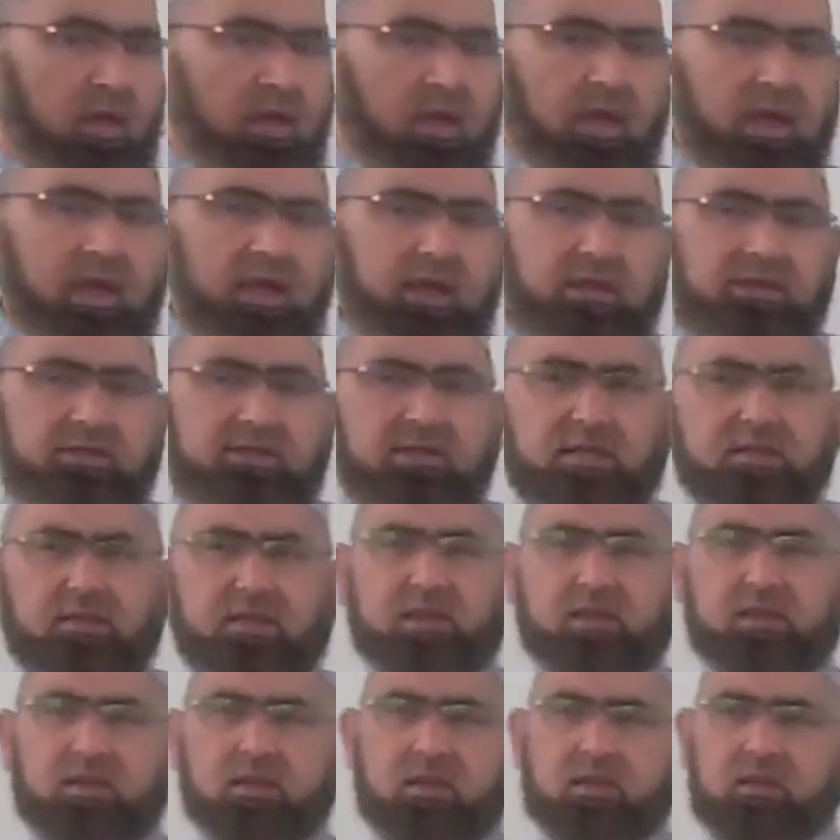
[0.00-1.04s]
and he said
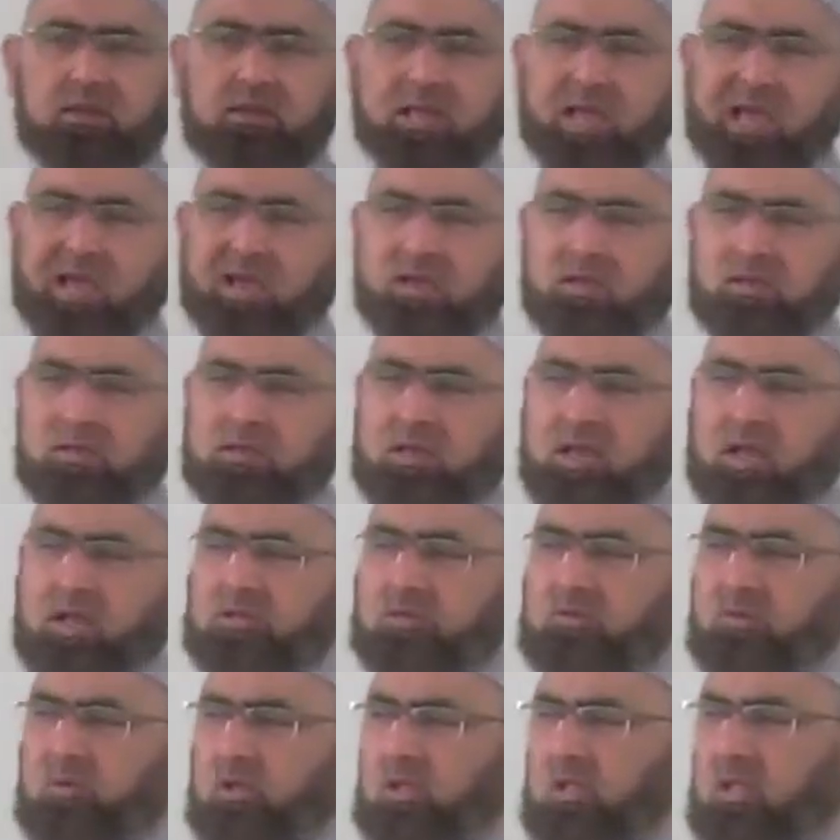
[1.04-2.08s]
that, Ya
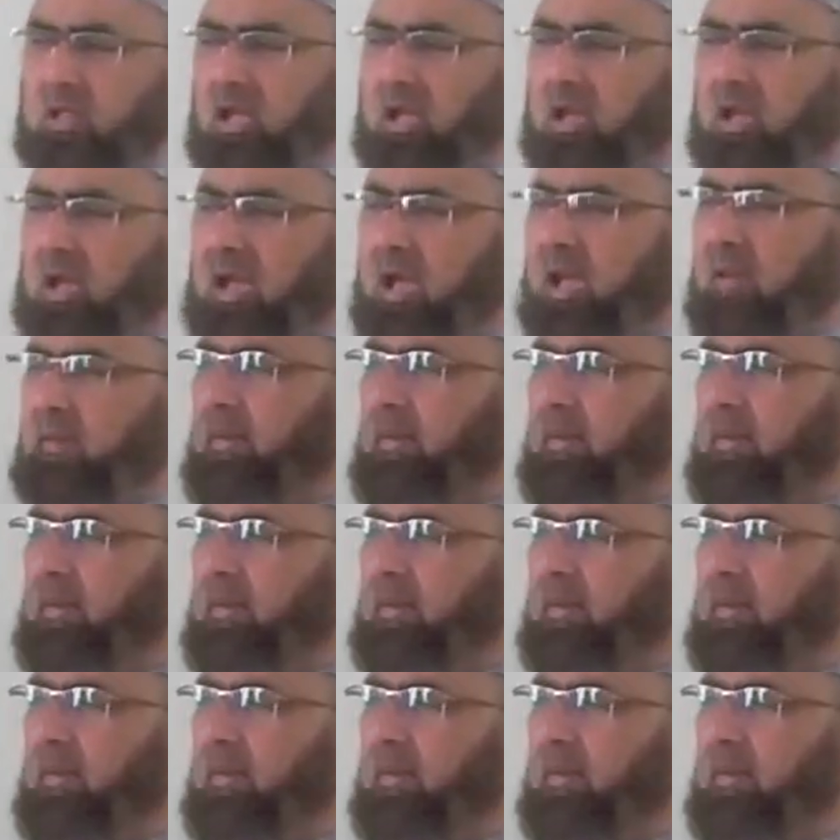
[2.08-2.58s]
Rasulullah, I'm